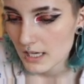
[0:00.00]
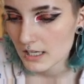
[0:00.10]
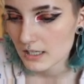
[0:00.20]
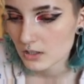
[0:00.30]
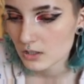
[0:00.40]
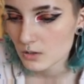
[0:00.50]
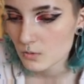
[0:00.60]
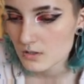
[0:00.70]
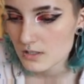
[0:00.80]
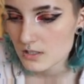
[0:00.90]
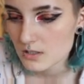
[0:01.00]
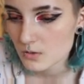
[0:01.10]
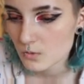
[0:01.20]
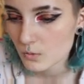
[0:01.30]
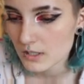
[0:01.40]
and a cute
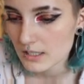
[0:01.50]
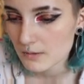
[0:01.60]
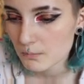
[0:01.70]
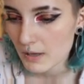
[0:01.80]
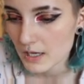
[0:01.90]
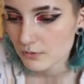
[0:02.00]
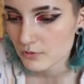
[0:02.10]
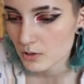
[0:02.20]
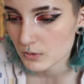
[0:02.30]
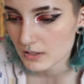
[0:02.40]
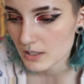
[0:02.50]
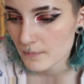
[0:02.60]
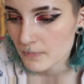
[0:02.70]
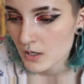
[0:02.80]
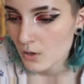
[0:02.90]
squeaking pet following them.